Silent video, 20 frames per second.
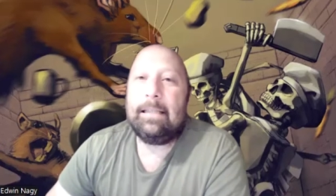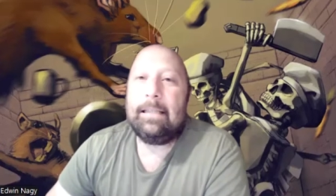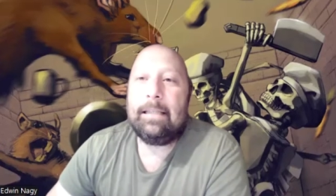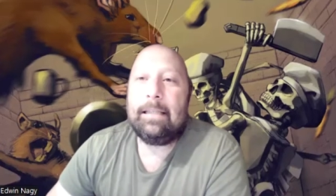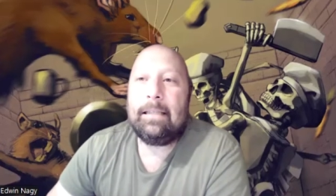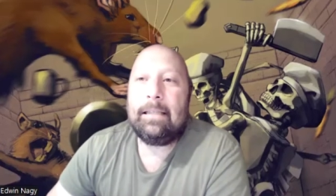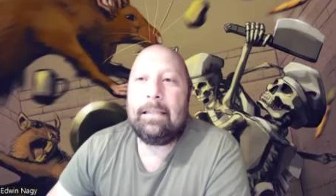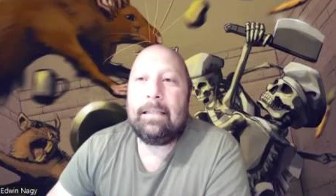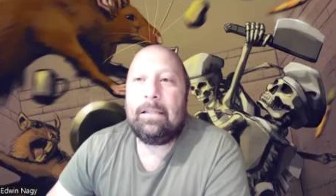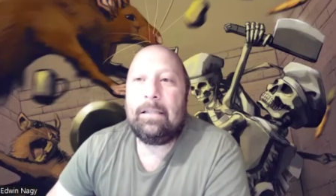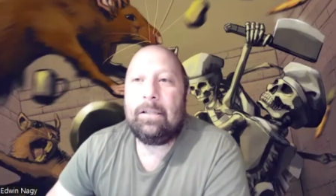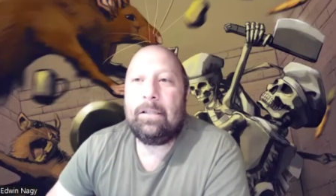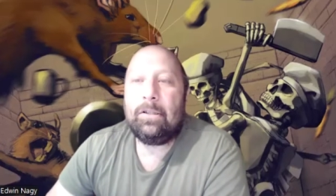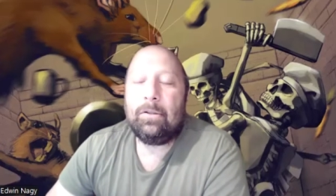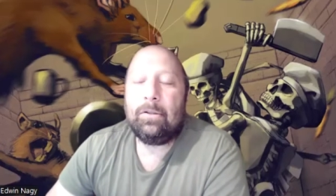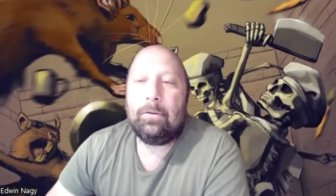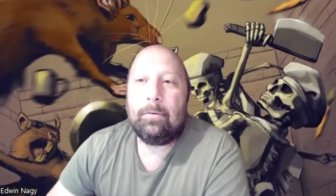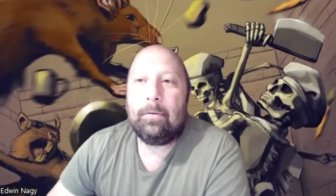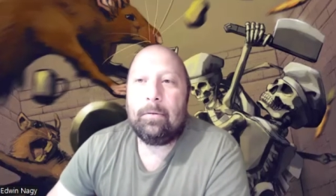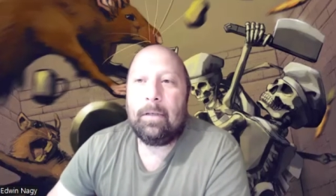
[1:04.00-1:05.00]

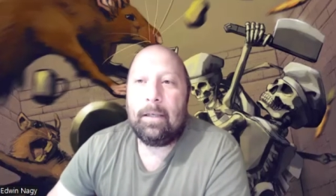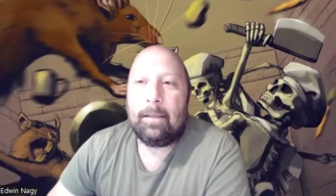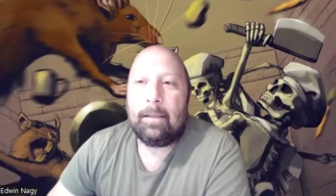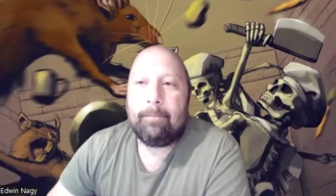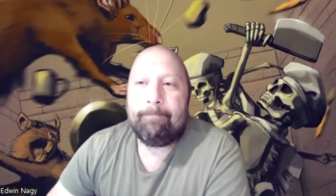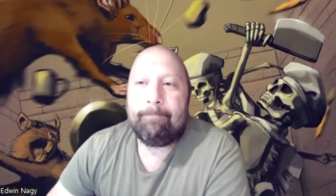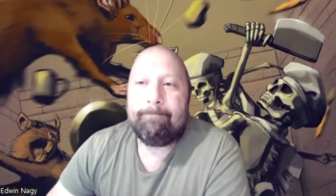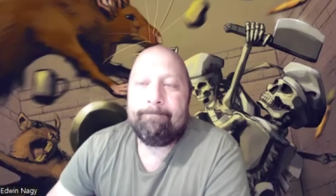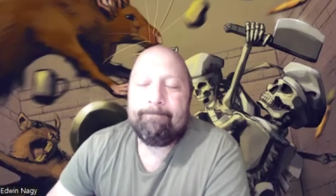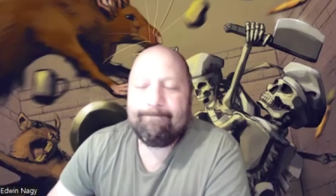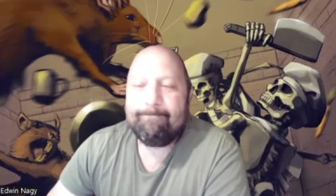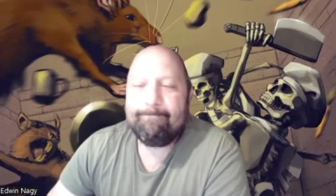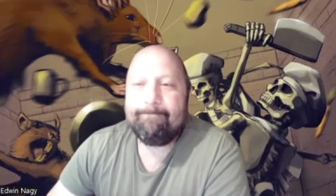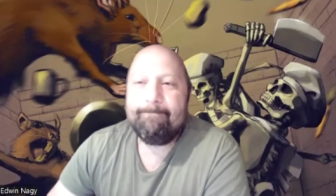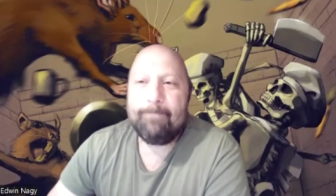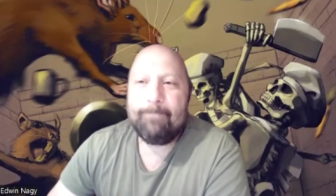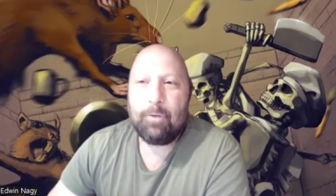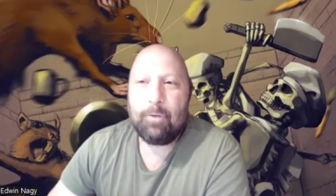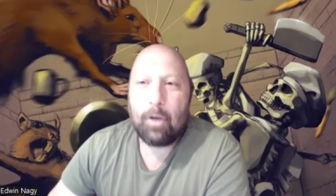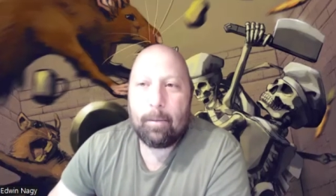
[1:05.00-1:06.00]
into um,
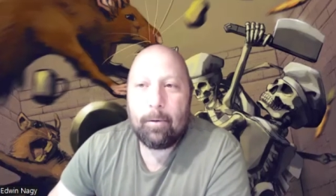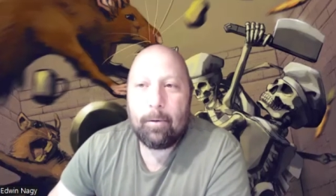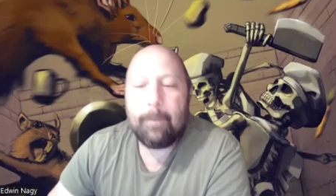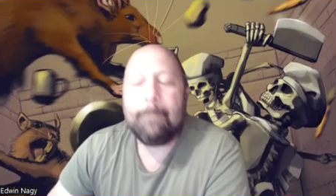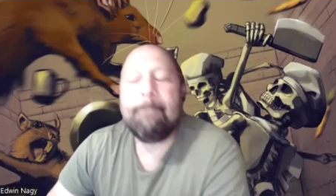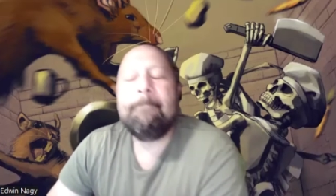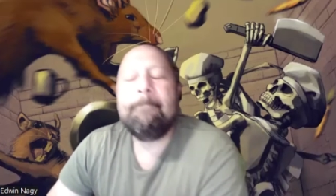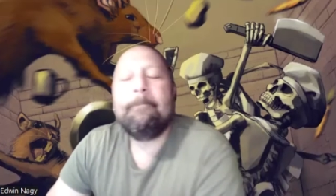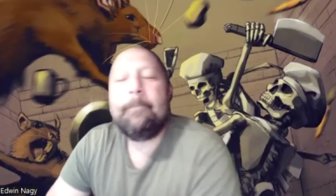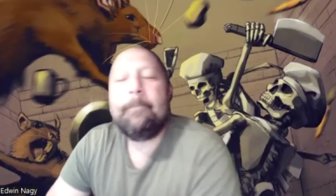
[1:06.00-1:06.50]
trouble.